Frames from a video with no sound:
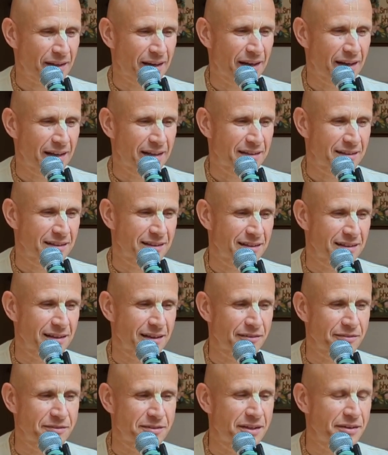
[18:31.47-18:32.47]
And he
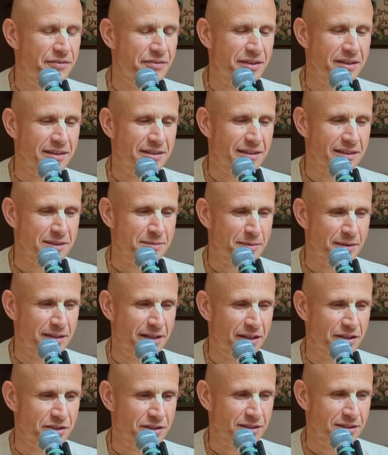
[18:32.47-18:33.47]
gave different
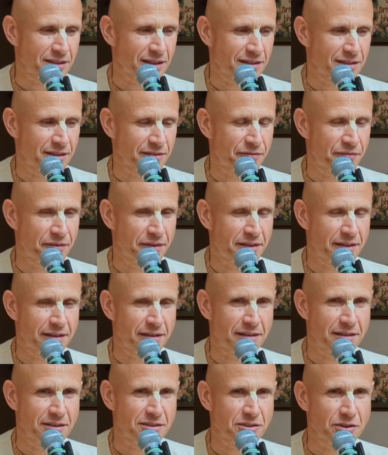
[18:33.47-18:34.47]
explanations and defeating
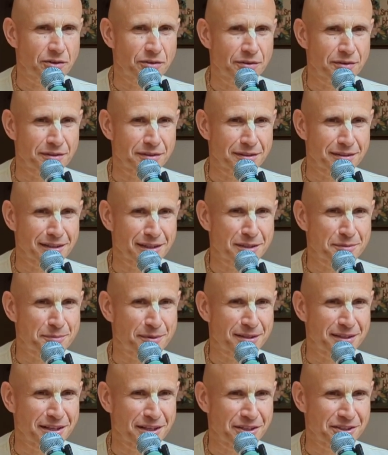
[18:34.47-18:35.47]
his own
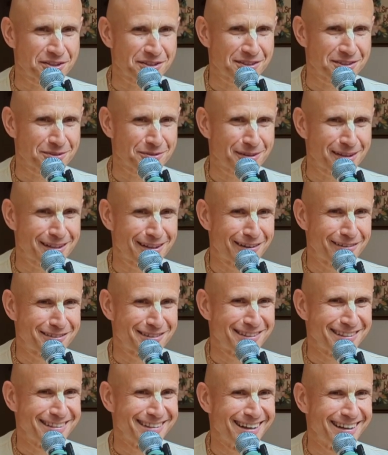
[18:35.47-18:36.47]
explanations one
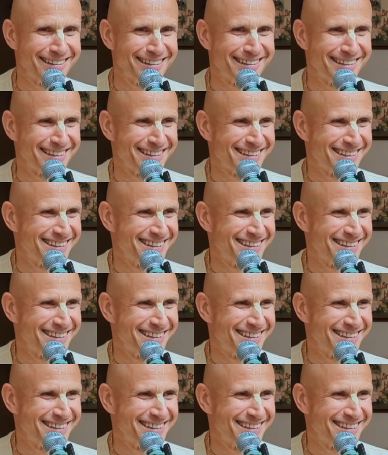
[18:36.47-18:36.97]
after another.